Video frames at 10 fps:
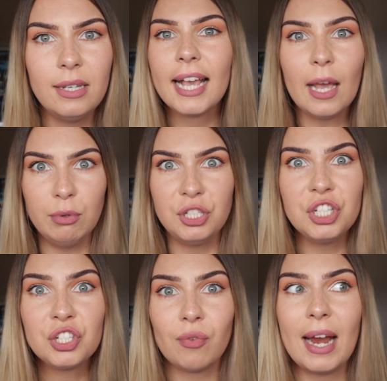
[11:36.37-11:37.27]
Like, it was
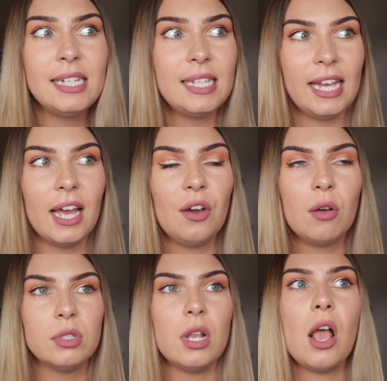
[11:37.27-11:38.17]
just crazy, and
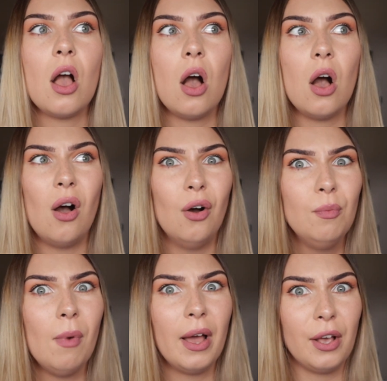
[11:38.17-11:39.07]
I was like, oh
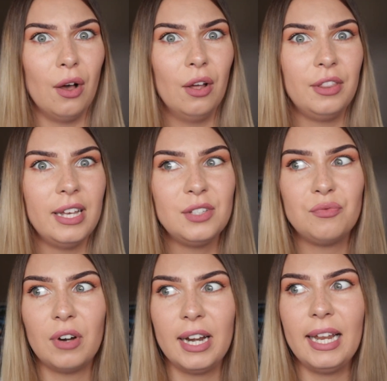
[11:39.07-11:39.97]
my god, this
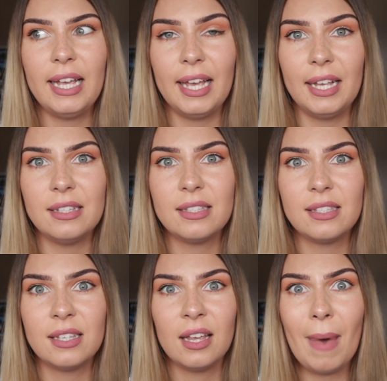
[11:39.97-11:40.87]
really is
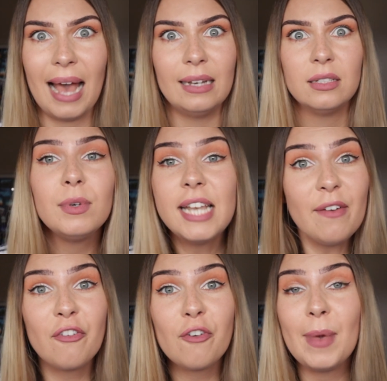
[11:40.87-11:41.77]
mad. It was
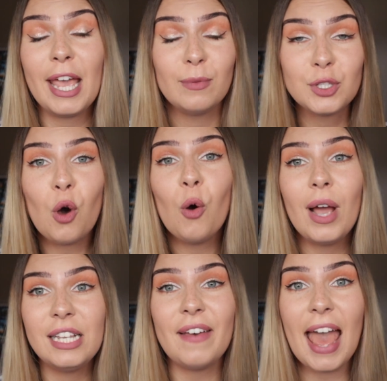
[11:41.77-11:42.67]
never for me, it was
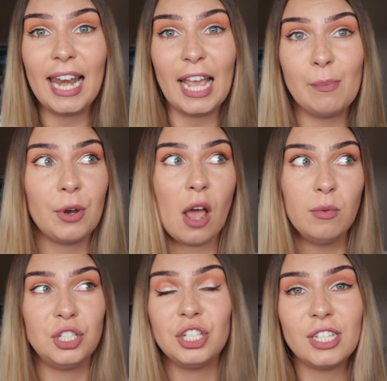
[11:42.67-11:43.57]
always for Ellie, but I
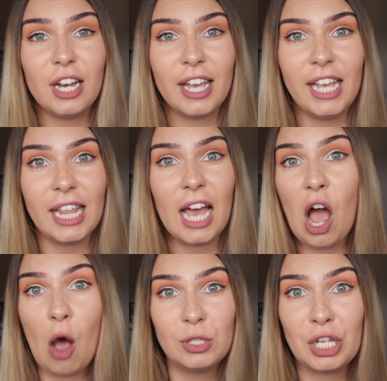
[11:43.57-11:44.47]
was just lucky that
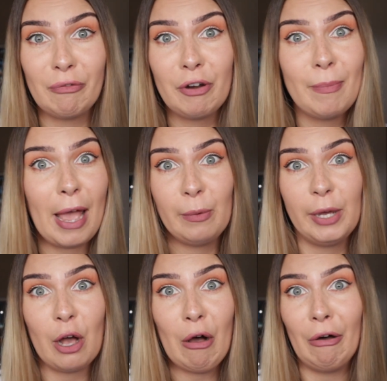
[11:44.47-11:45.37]
I was her roommate,
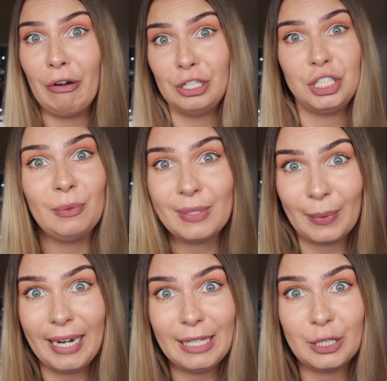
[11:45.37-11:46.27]
we got on, and she was
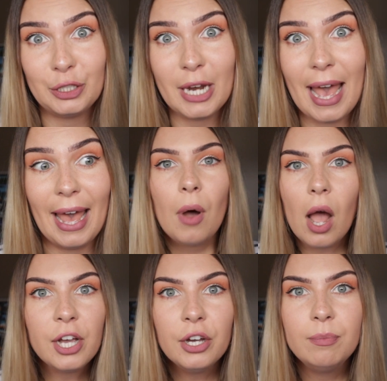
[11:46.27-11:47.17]
willing to share. But
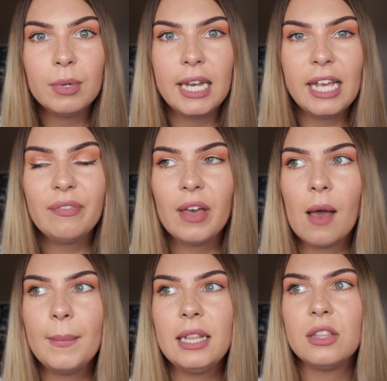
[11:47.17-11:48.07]
I couldn't believe it.
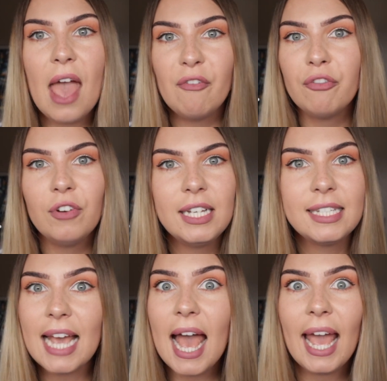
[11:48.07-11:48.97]
I mean, every
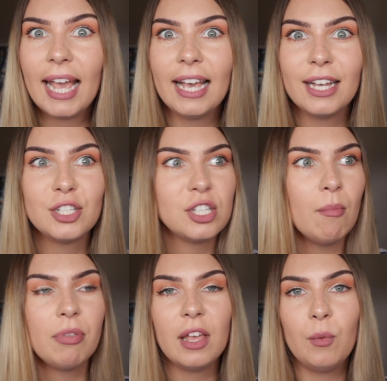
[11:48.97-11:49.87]
day
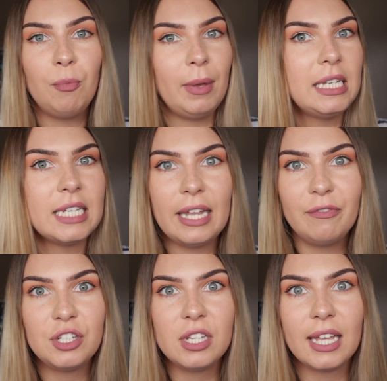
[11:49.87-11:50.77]
something would be
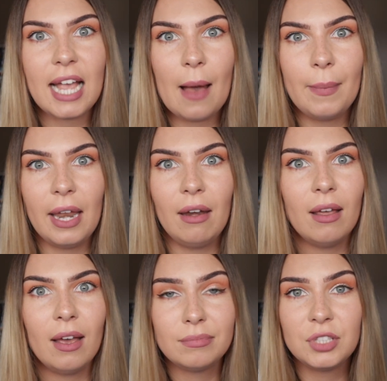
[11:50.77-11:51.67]
delivered to the cabin
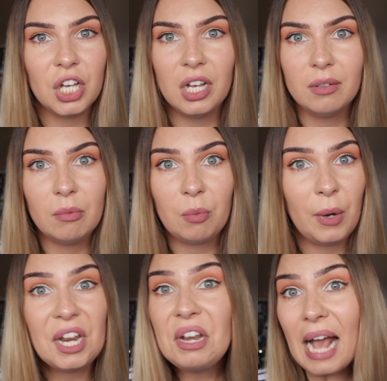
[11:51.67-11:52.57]
that
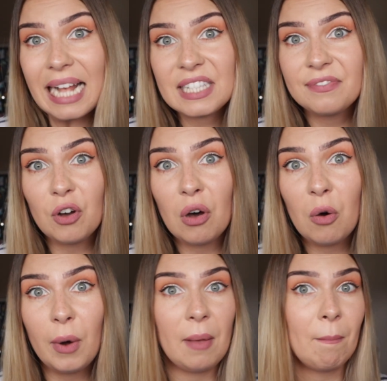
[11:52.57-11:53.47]
we didn't ask
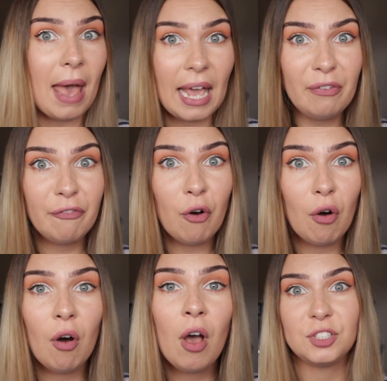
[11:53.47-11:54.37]
for, we didn't pay
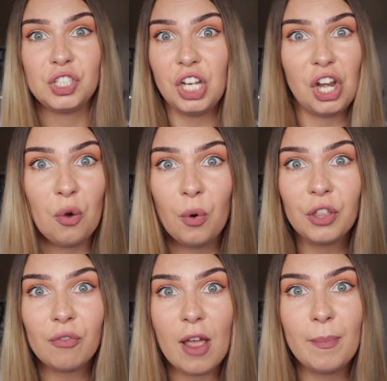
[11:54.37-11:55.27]
for. She knew all
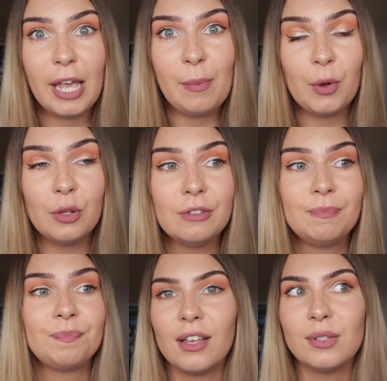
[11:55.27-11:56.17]
the right people.
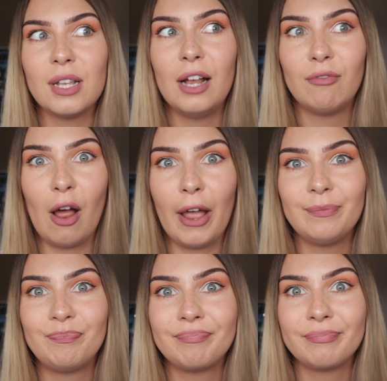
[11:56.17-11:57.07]
I was like, right,
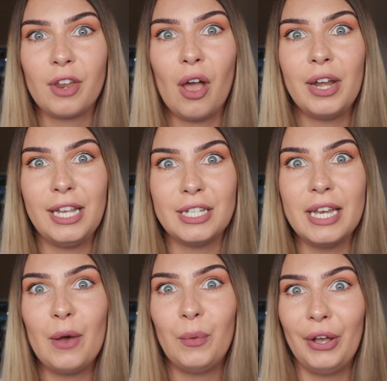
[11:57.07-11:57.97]
I need to
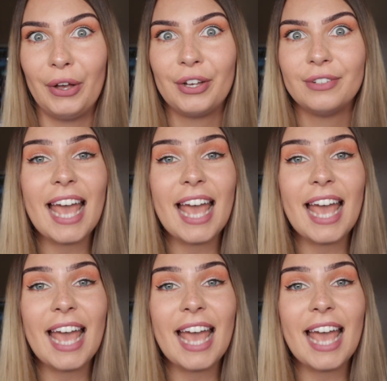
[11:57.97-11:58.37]
network.